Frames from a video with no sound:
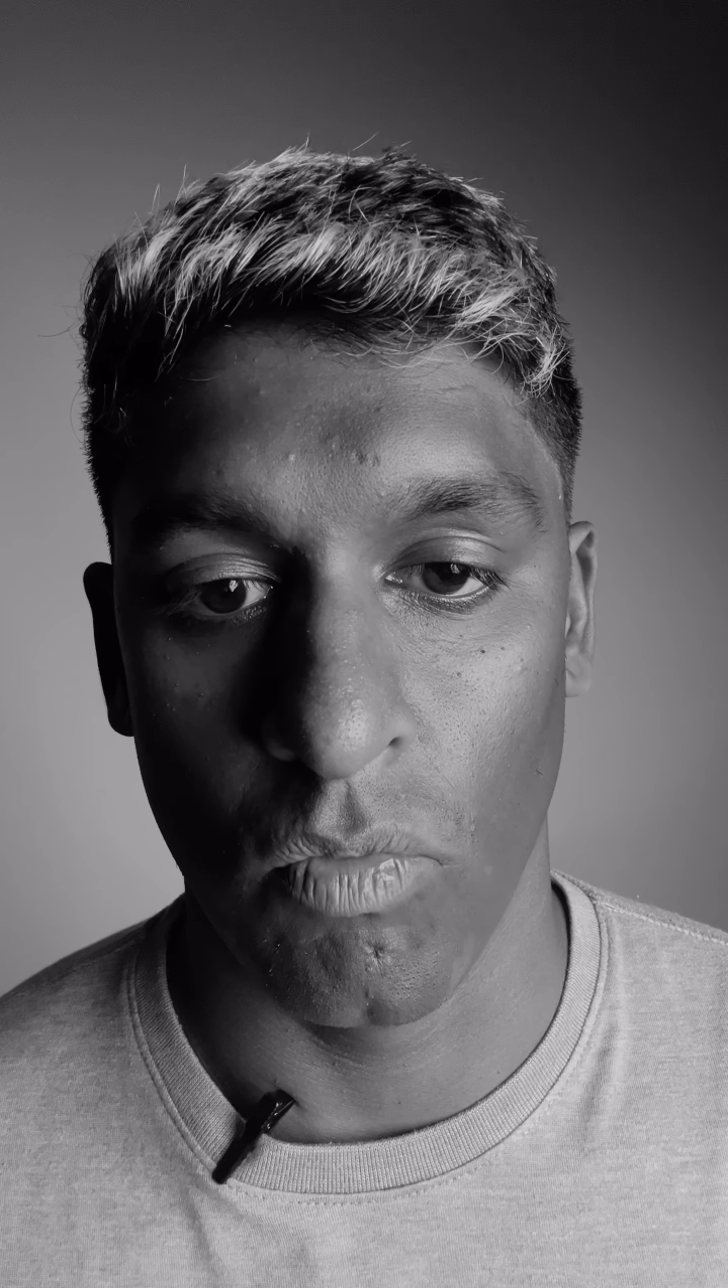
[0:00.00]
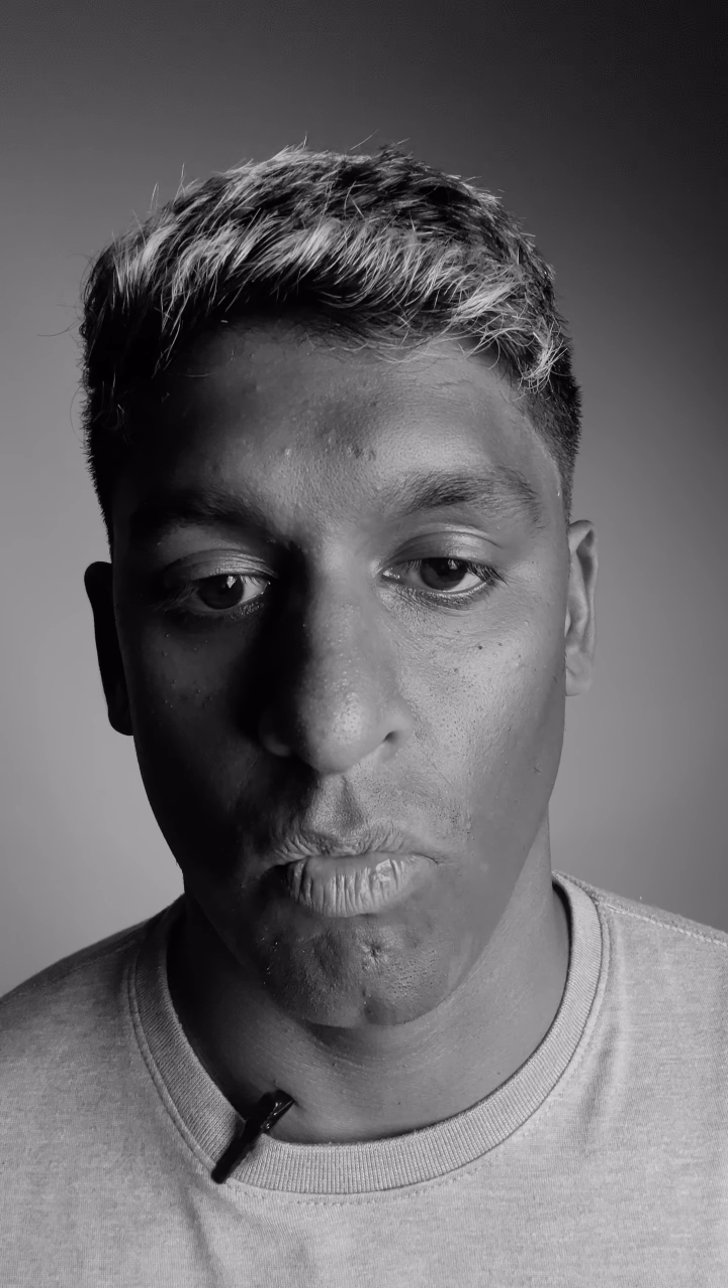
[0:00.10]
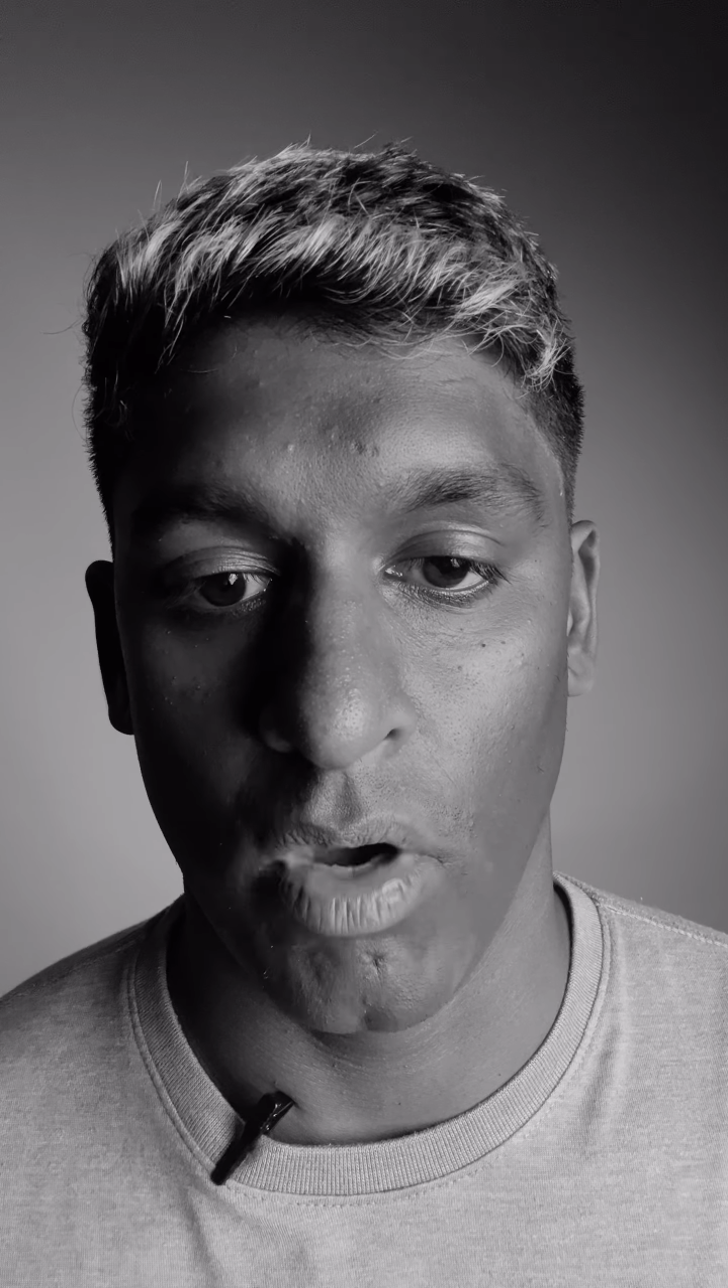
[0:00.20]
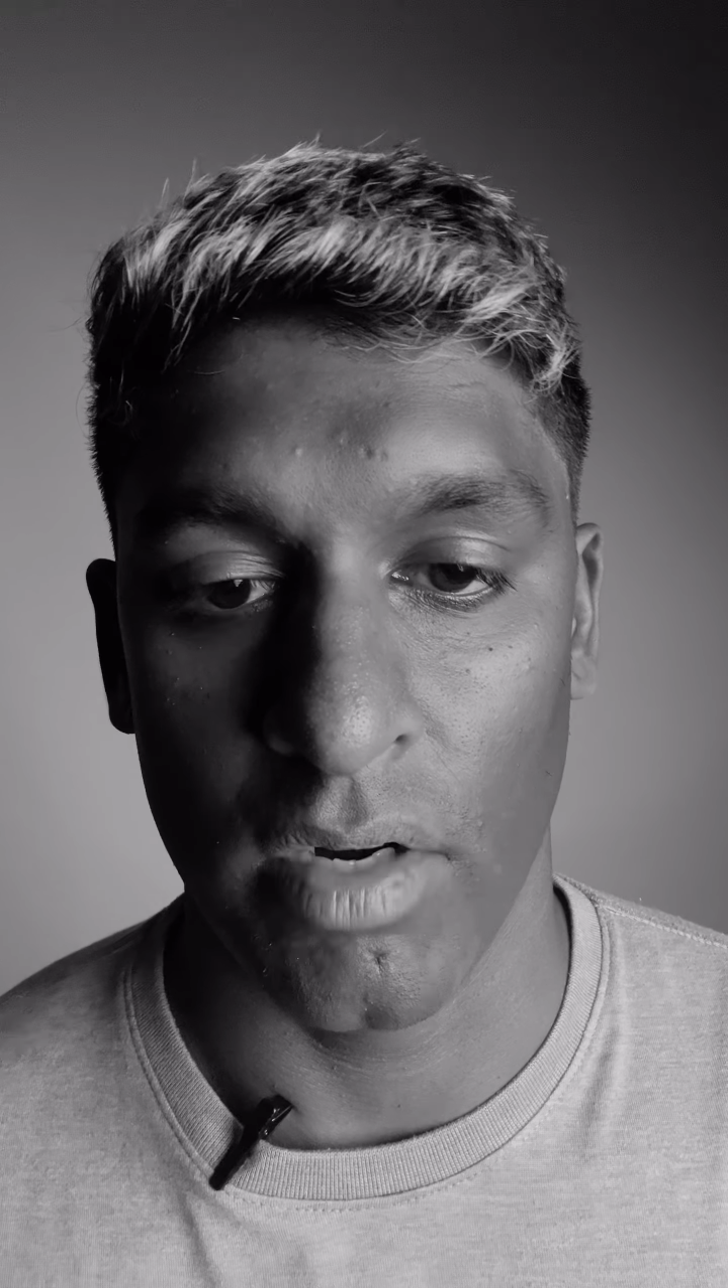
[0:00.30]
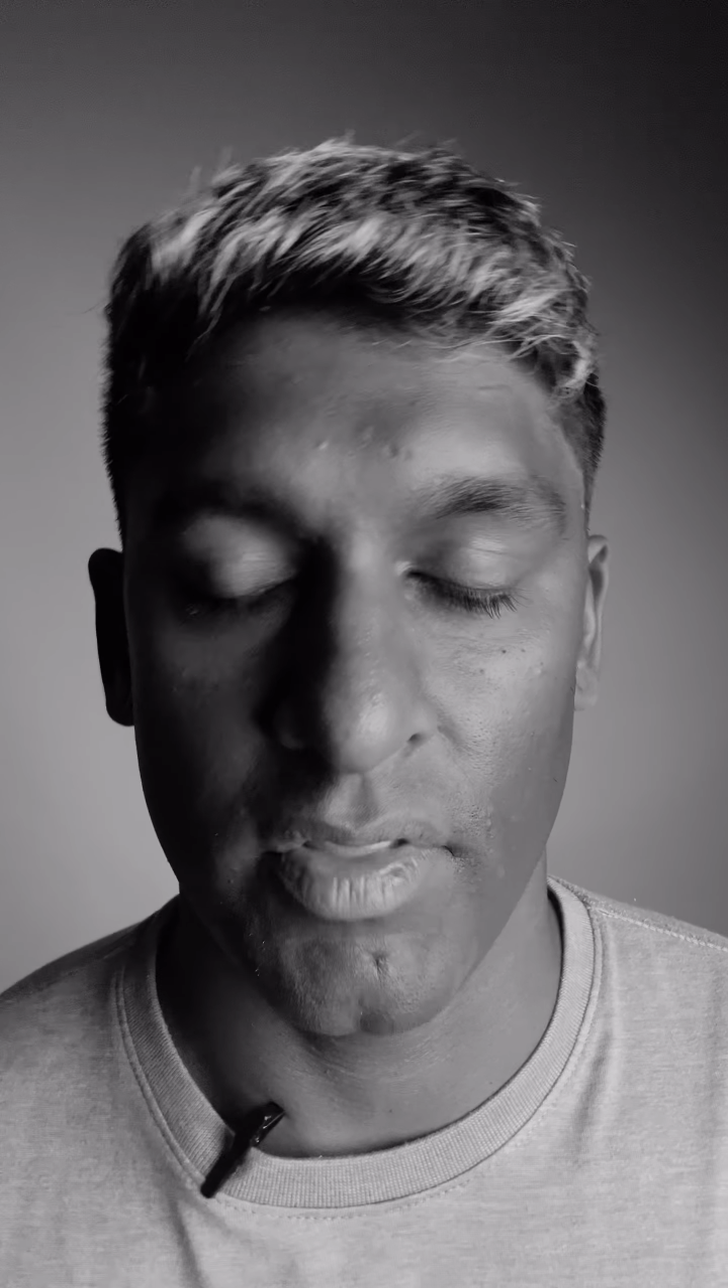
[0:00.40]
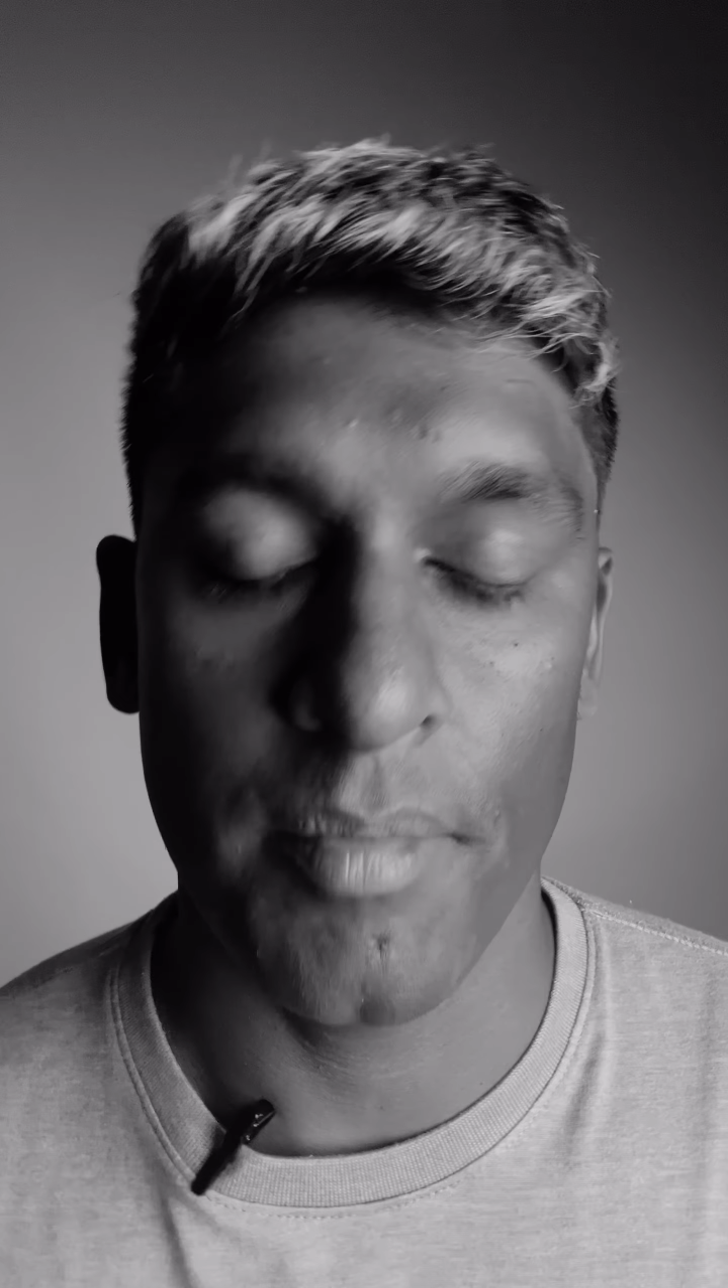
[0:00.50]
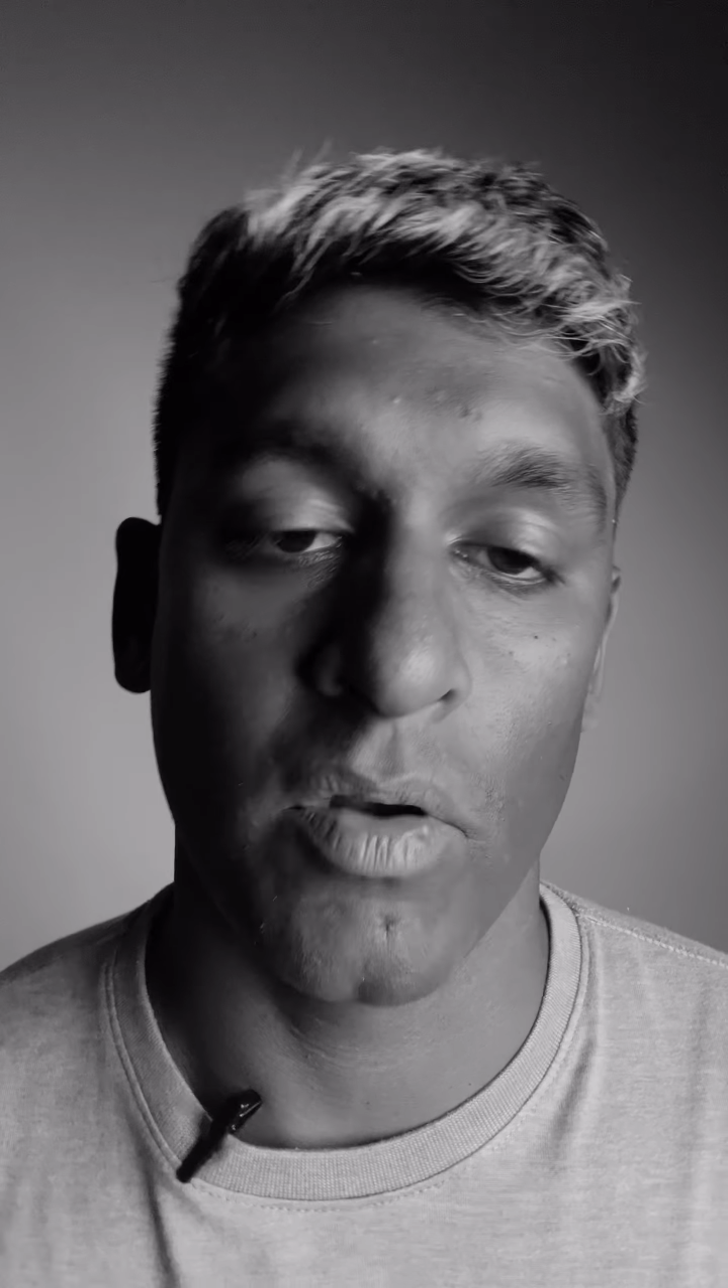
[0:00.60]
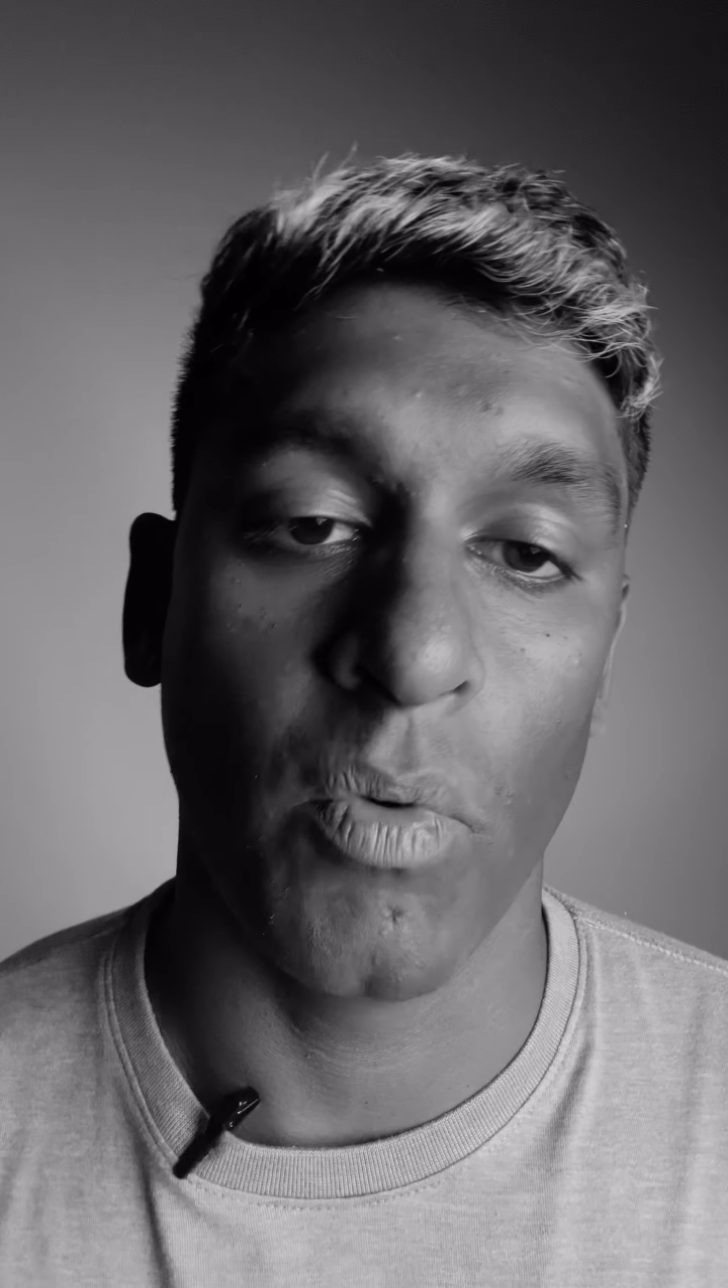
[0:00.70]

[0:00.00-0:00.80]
one of them and